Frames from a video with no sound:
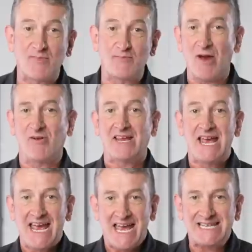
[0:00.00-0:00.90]
Burrell
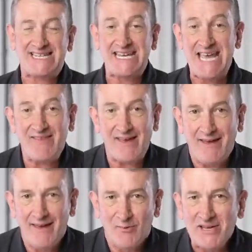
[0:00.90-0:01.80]
as together
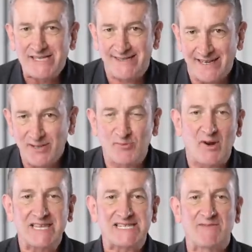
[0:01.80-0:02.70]
we
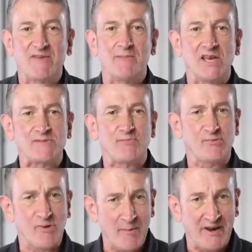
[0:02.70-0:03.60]
celebrate some of the most
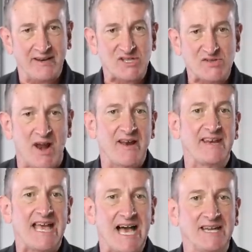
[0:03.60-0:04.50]
prominent Australian
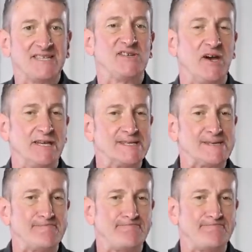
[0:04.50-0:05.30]
car designers.